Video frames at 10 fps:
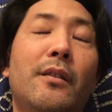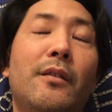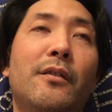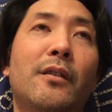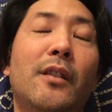
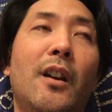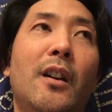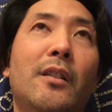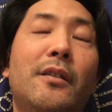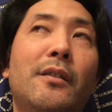there's a
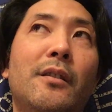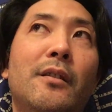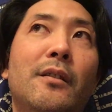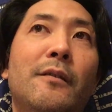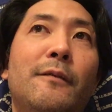lot
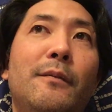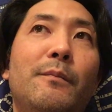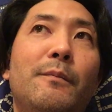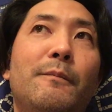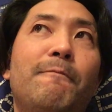of
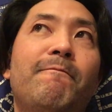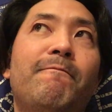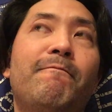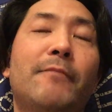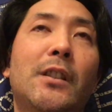
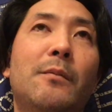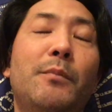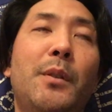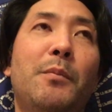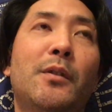
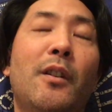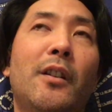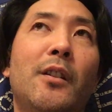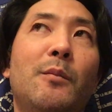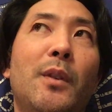people
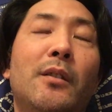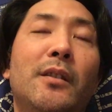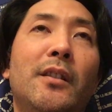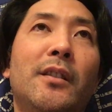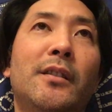talking
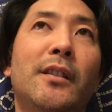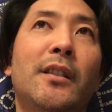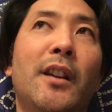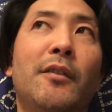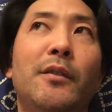about this,
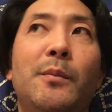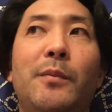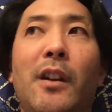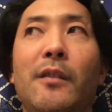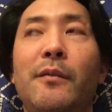and I was
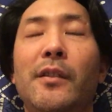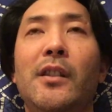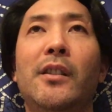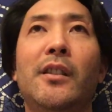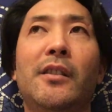kind of
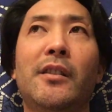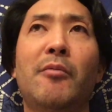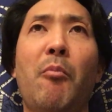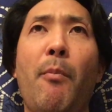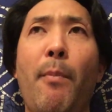feeling this.
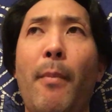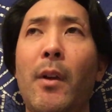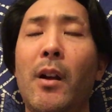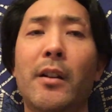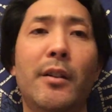And,
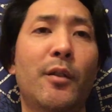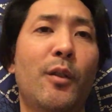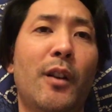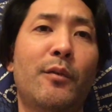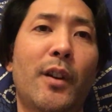you
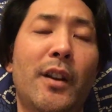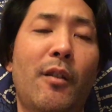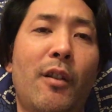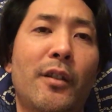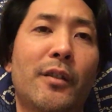know, I've read
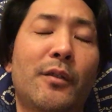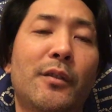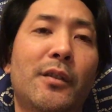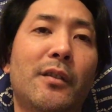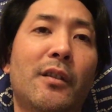
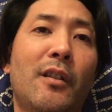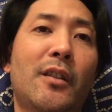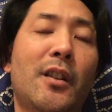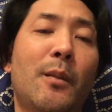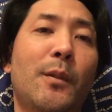articles a
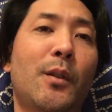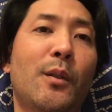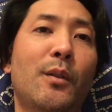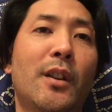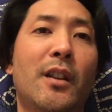long time
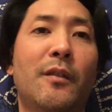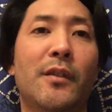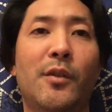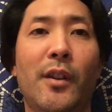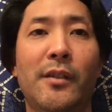ago that have
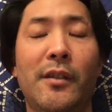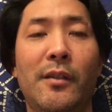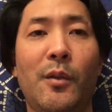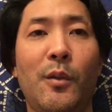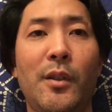addressed
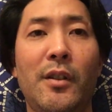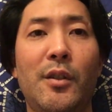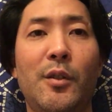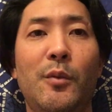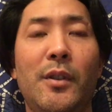this whole
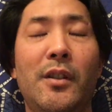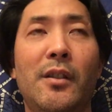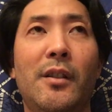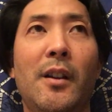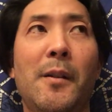issue, which
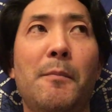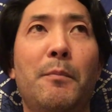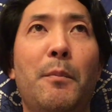is that